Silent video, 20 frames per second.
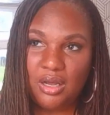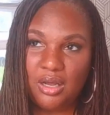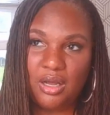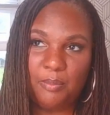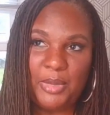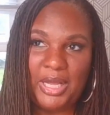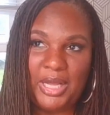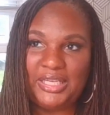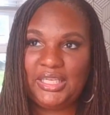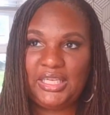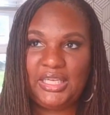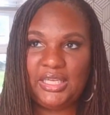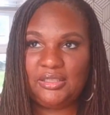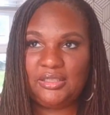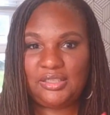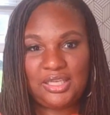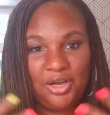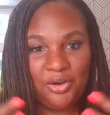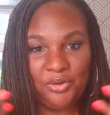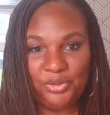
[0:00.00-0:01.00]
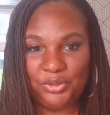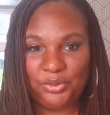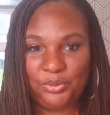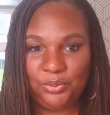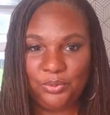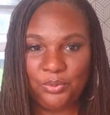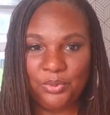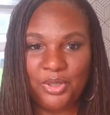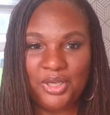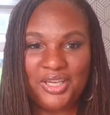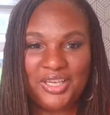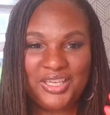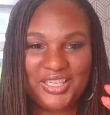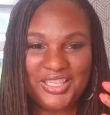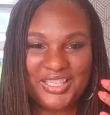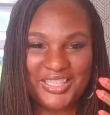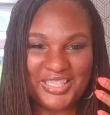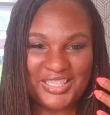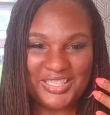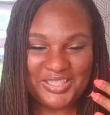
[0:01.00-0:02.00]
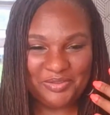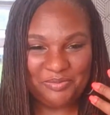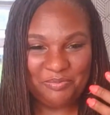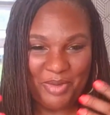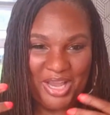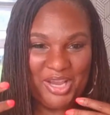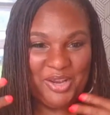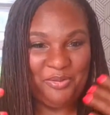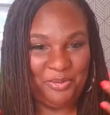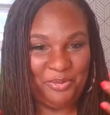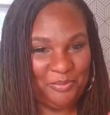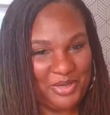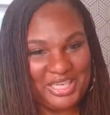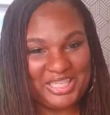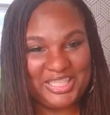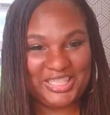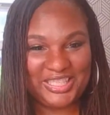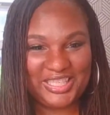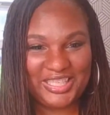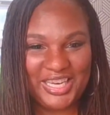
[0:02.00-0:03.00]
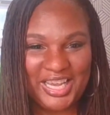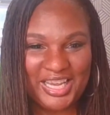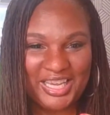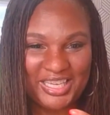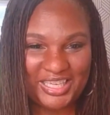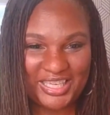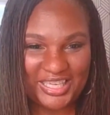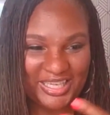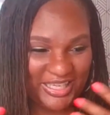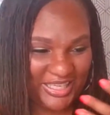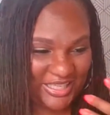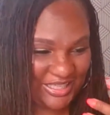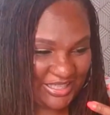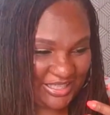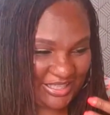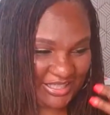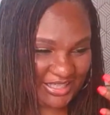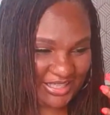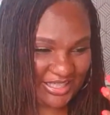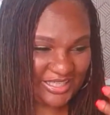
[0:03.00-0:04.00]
I can't tell you my information is